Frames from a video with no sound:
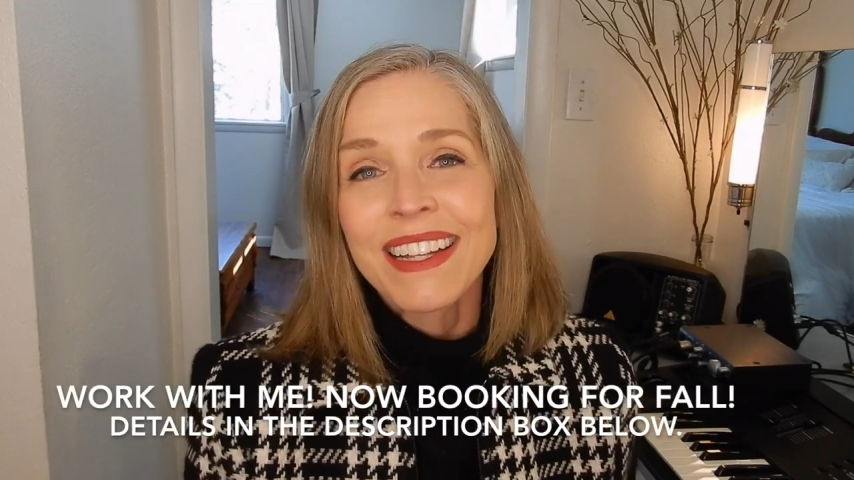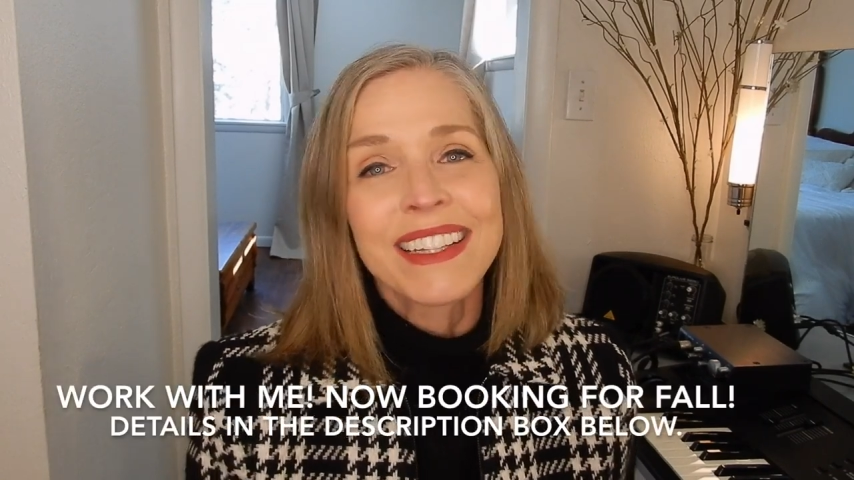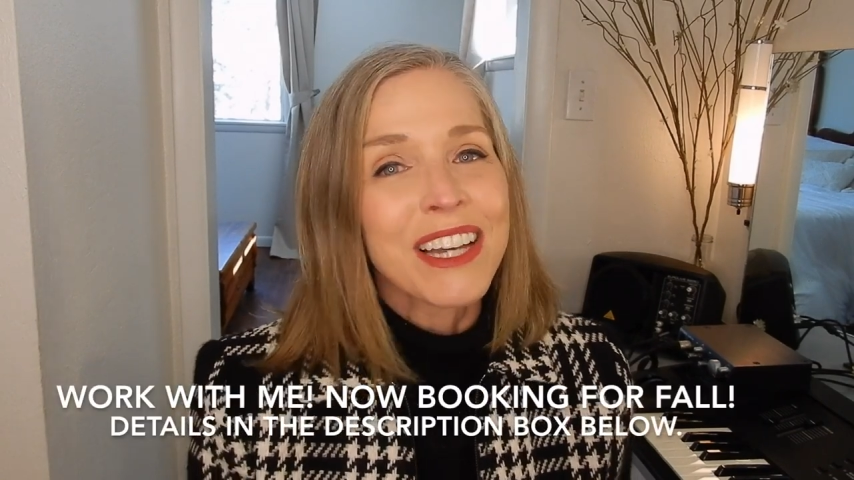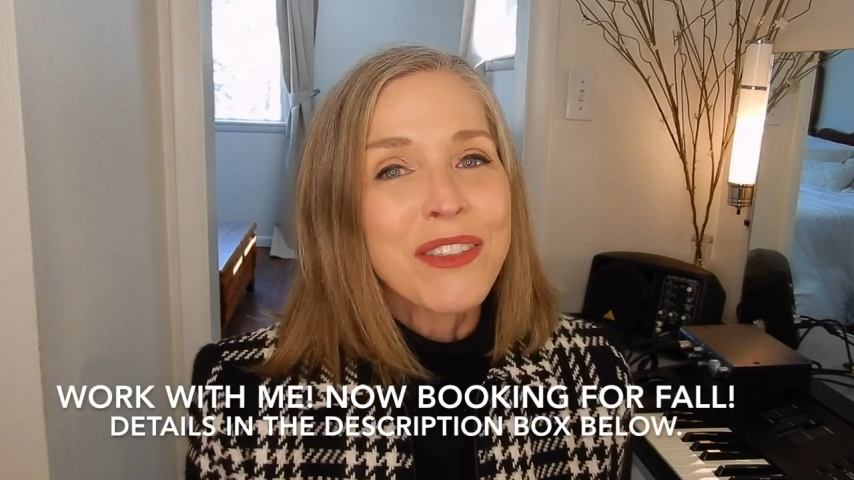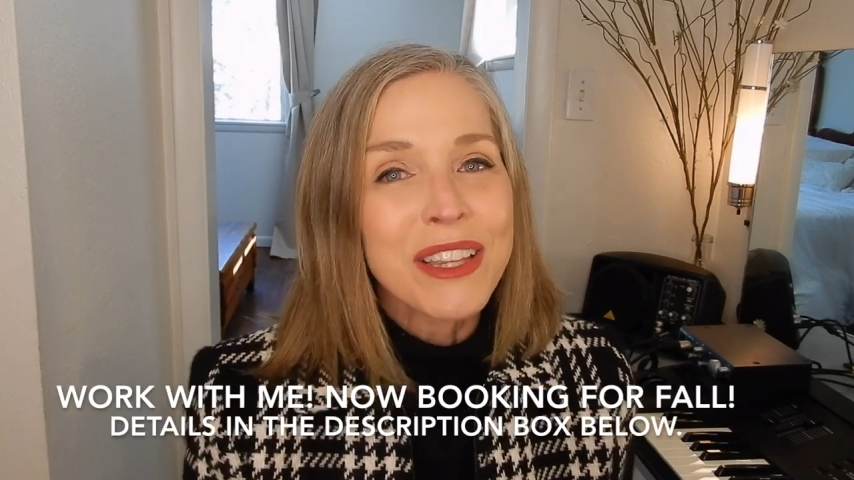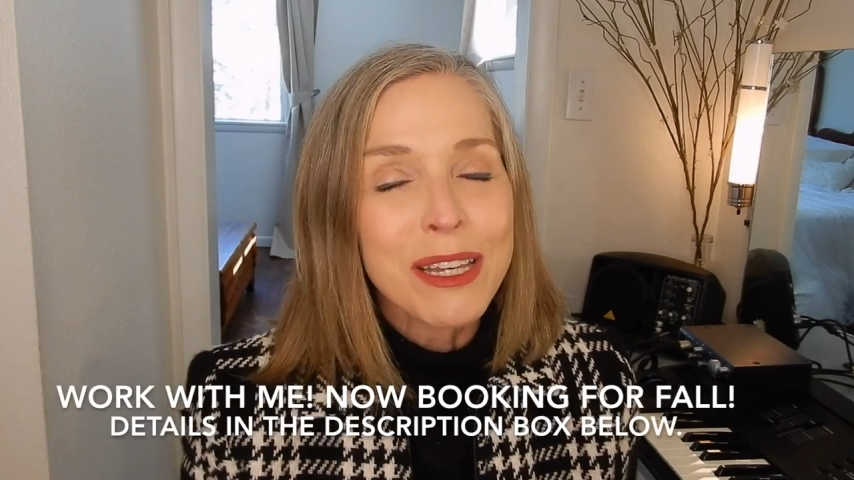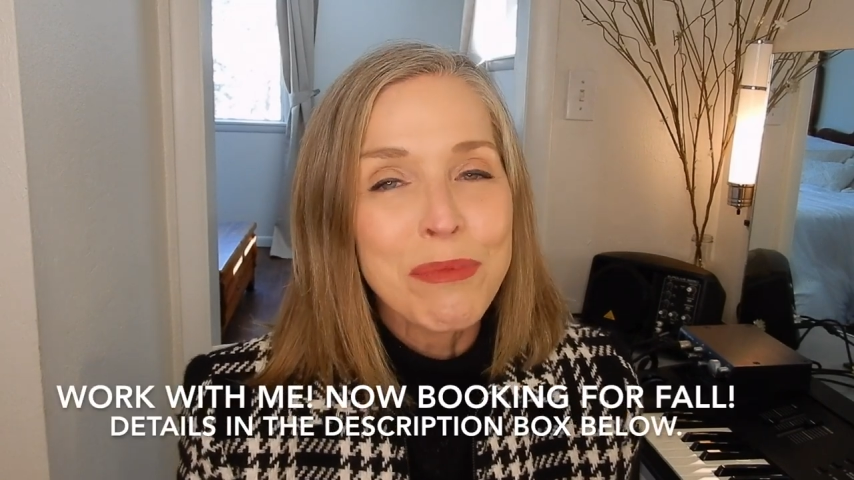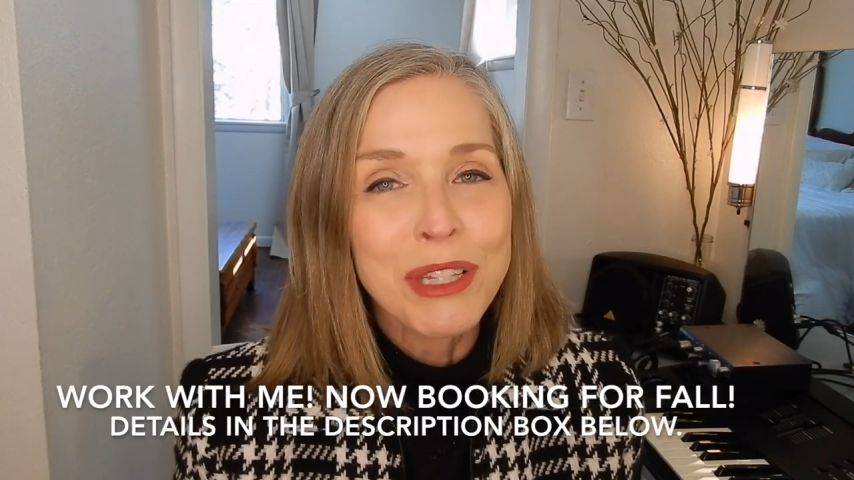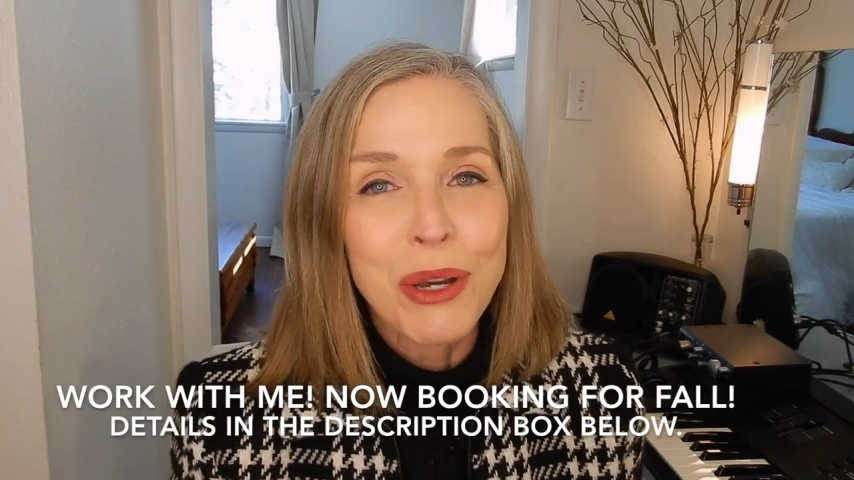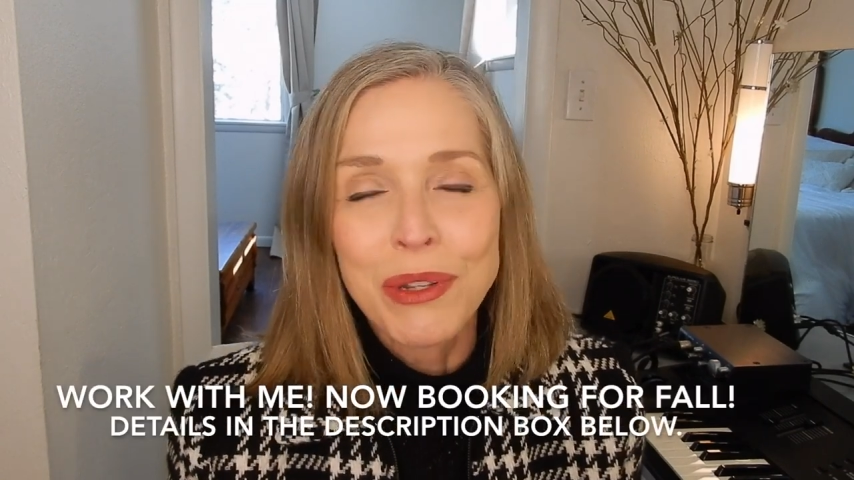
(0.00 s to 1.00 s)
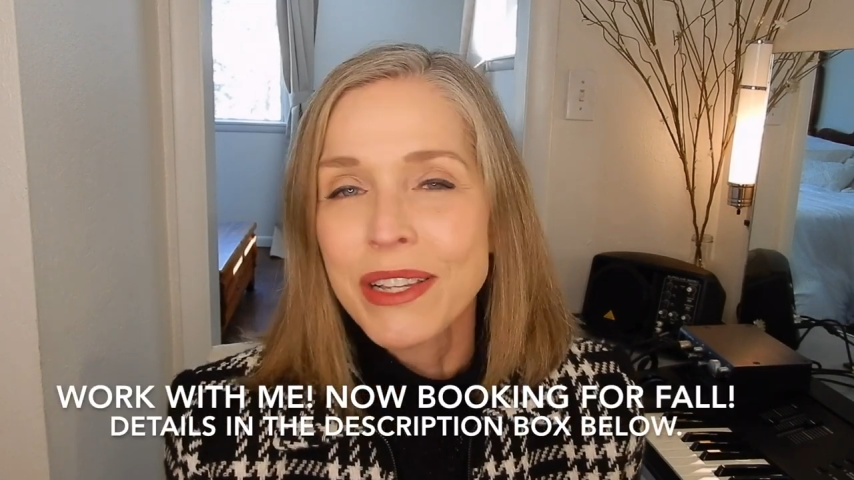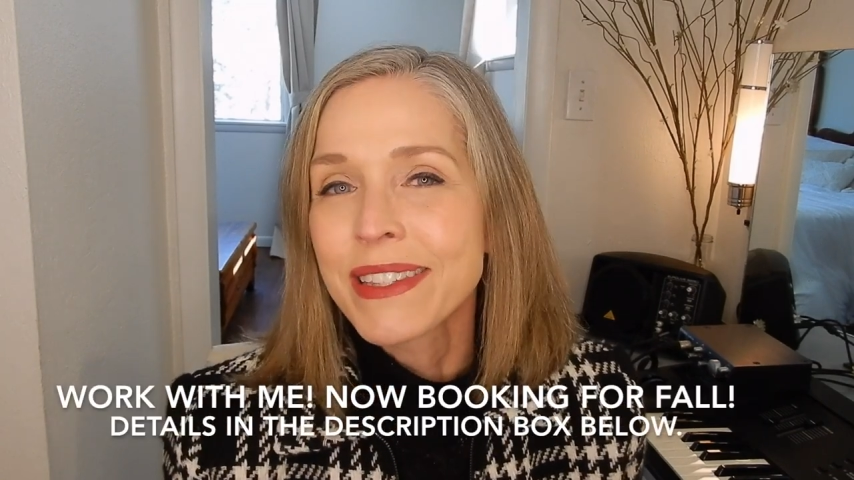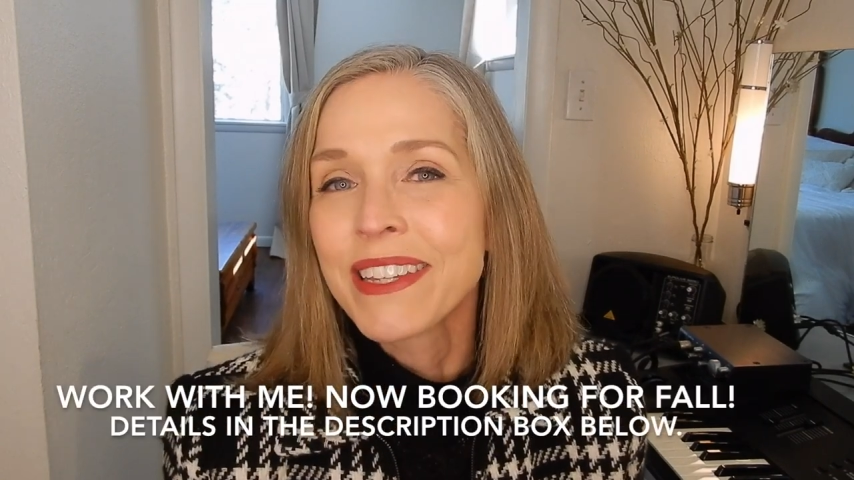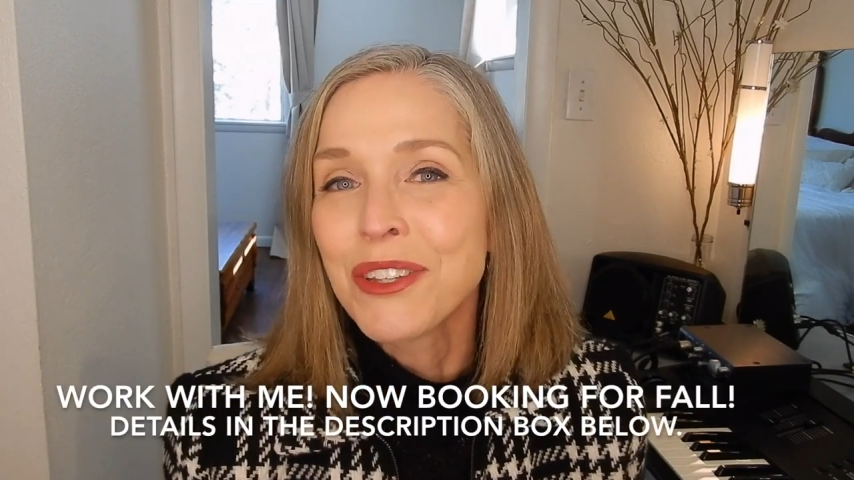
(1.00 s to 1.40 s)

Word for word: Click on the link below and I'll see